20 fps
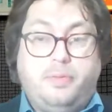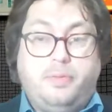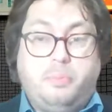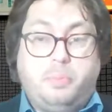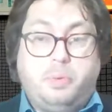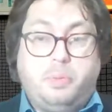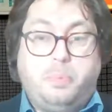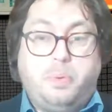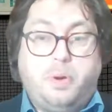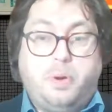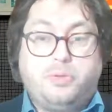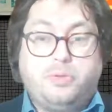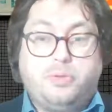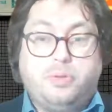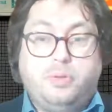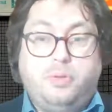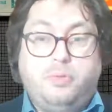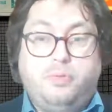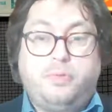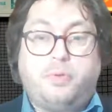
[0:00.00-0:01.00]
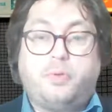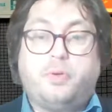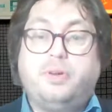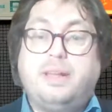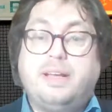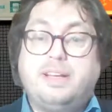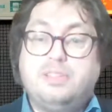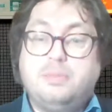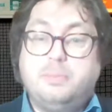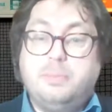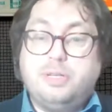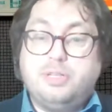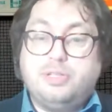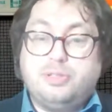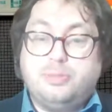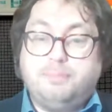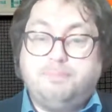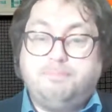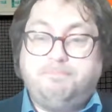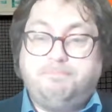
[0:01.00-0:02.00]
proposal for an
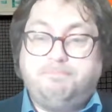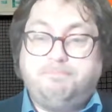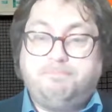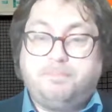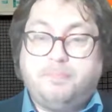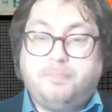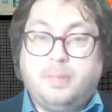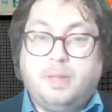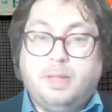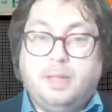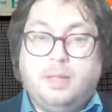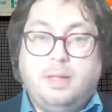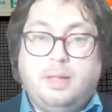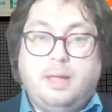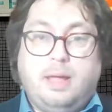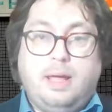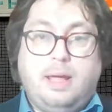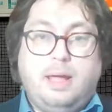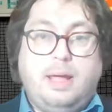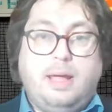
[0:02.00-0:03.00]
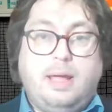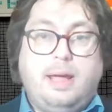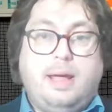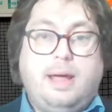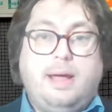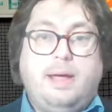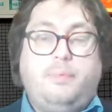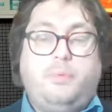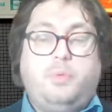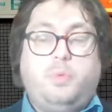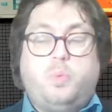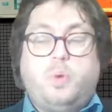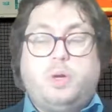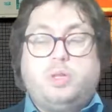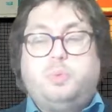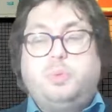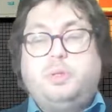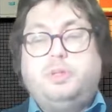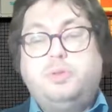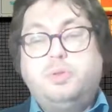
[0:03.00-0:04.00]
exhibition. And
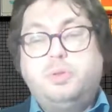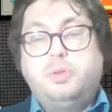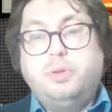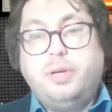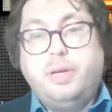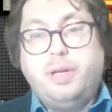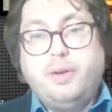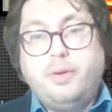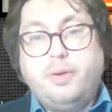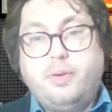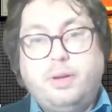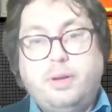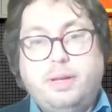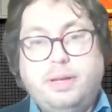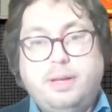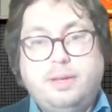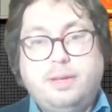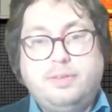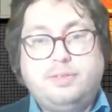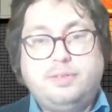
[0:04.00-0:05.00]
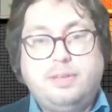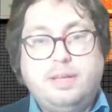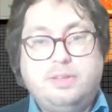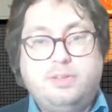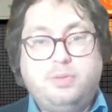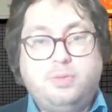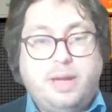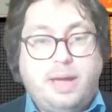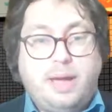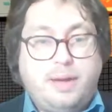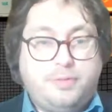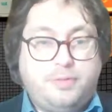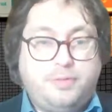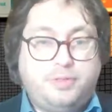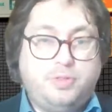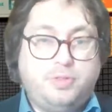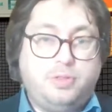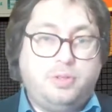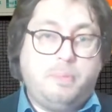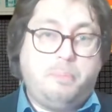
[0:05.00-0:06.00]
what we do here is that you have
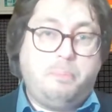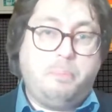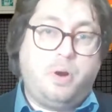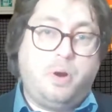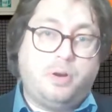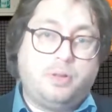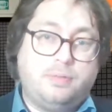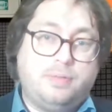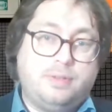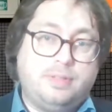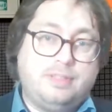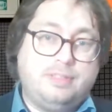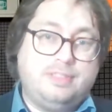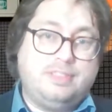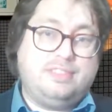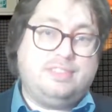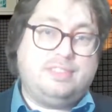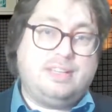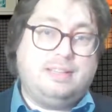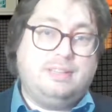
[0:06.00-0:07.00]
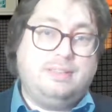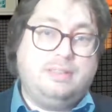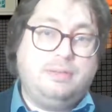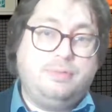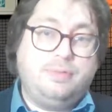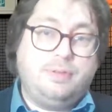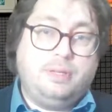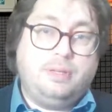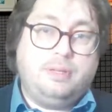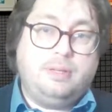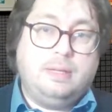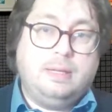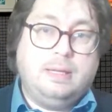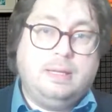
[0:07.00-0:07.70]
part of it is scientific